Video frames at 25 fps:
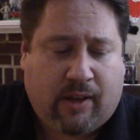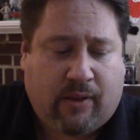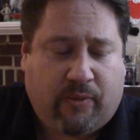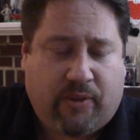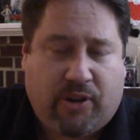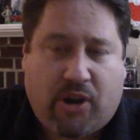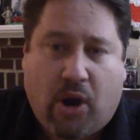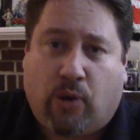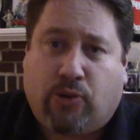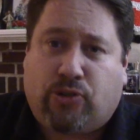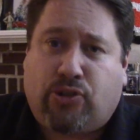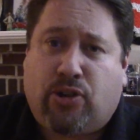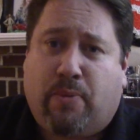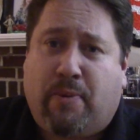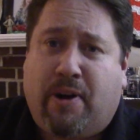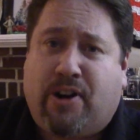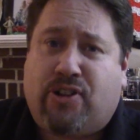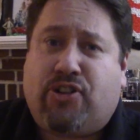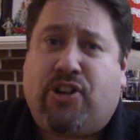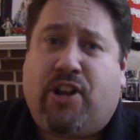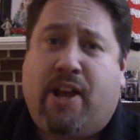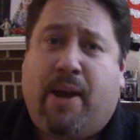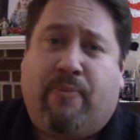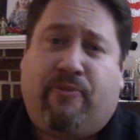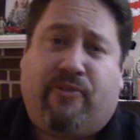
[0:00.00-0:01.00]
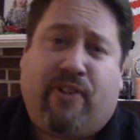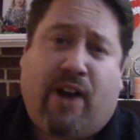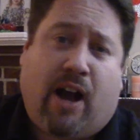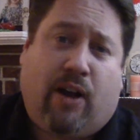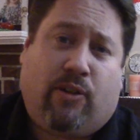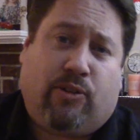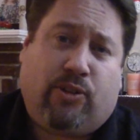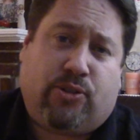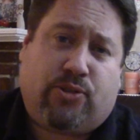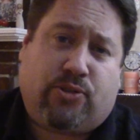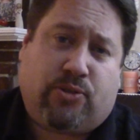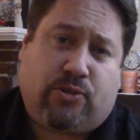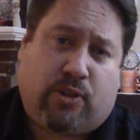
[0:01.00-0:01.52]
we owe so much to him for how
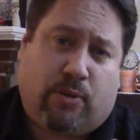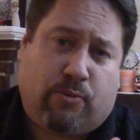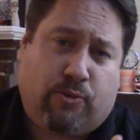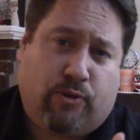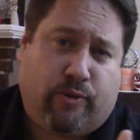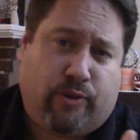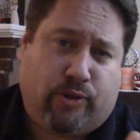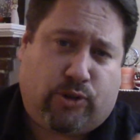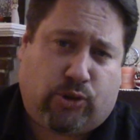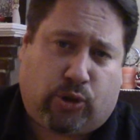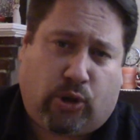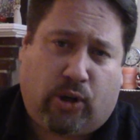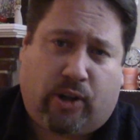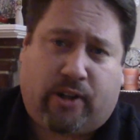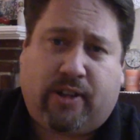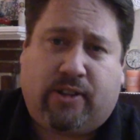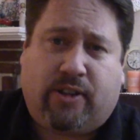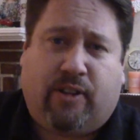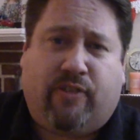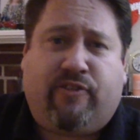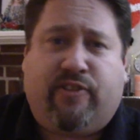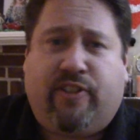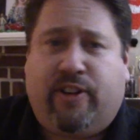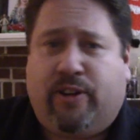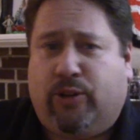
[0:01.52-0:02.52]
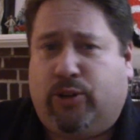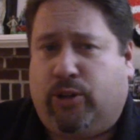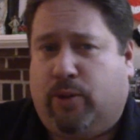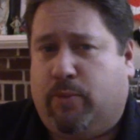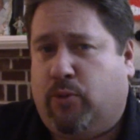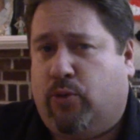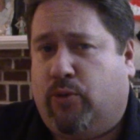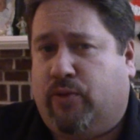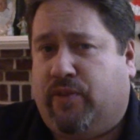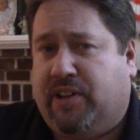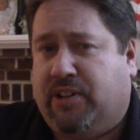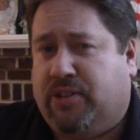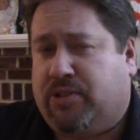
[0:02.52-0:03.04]
the movies look and the feel of the
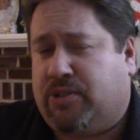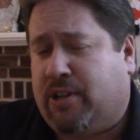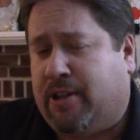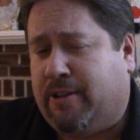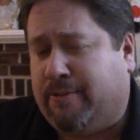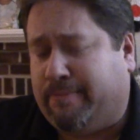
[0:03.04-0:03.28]
movies,